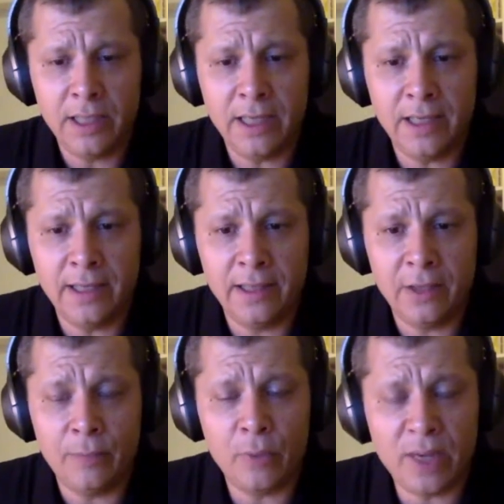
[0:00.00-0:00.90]
and
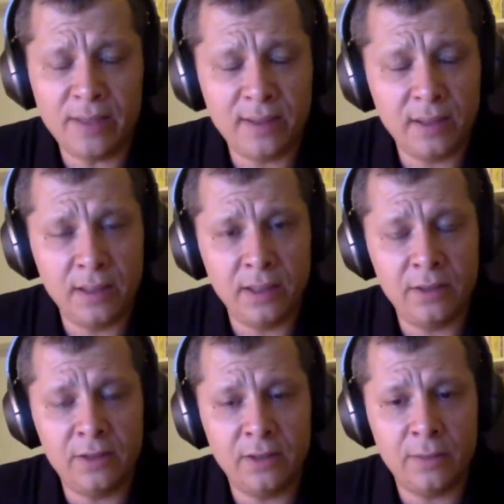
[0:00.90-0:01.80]

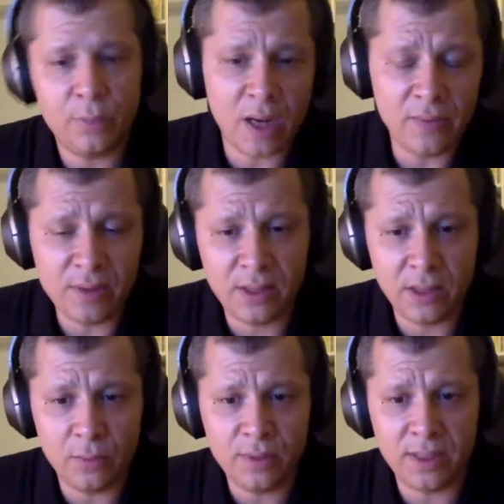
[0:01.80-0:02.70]
embracing the
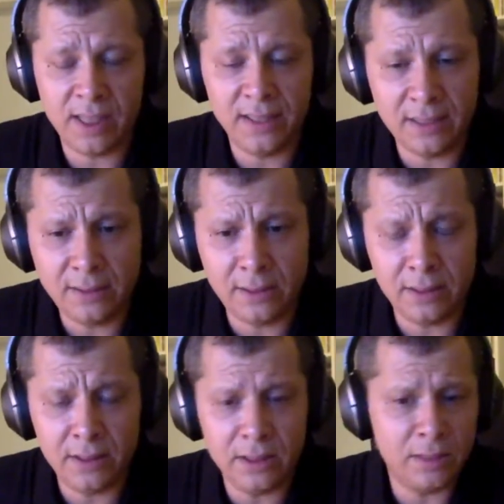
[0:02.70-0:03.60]
privacy, I would say, identity.